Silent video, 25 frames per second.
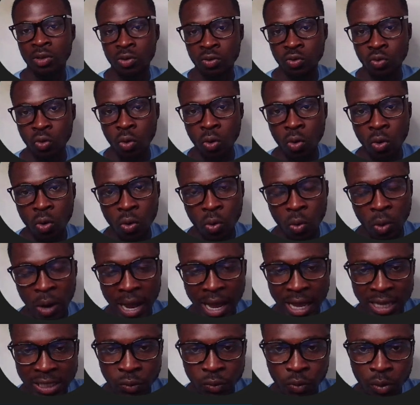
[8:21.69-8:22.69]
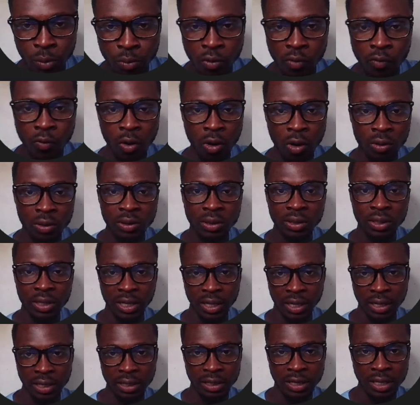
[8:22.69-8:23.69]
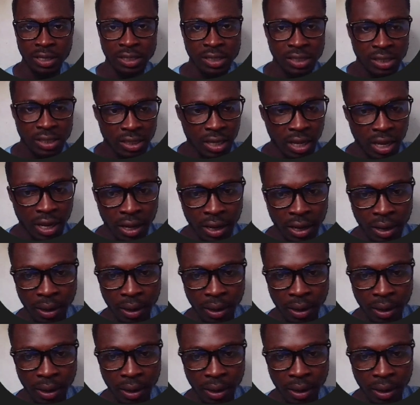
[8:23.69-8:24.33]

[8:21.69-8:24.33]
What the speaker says: So as we move on in this